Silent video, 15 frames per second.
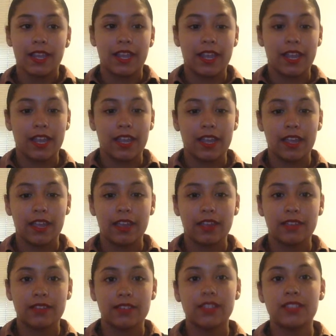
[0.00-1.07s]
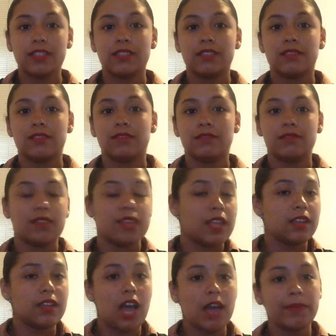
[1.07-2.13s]
And
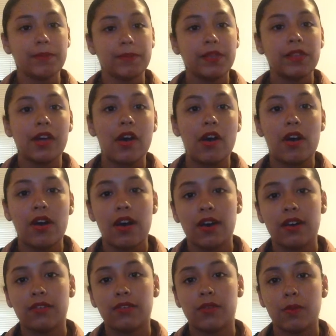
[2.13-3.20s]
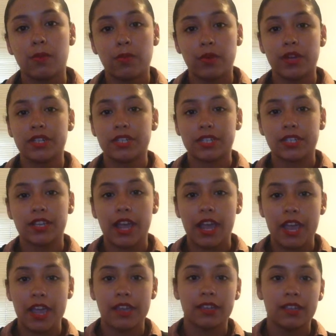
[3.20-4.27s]
comment below of what should
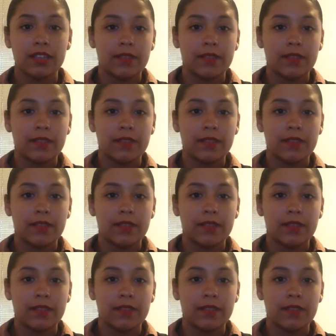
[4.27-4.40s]
I